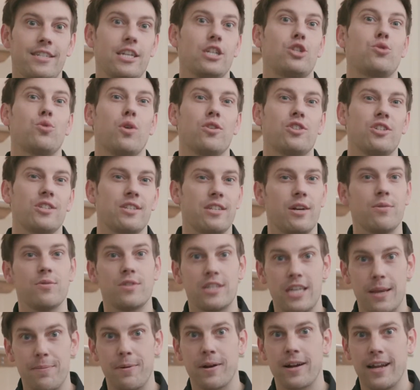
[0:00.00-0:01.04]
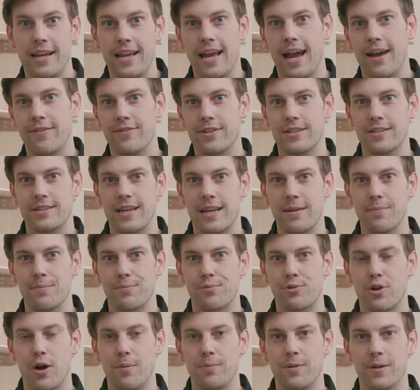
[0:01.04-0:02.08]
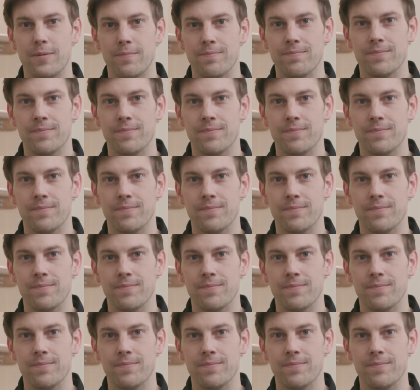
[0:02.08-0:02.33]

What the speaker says: dishwashers don't typically have the same problem.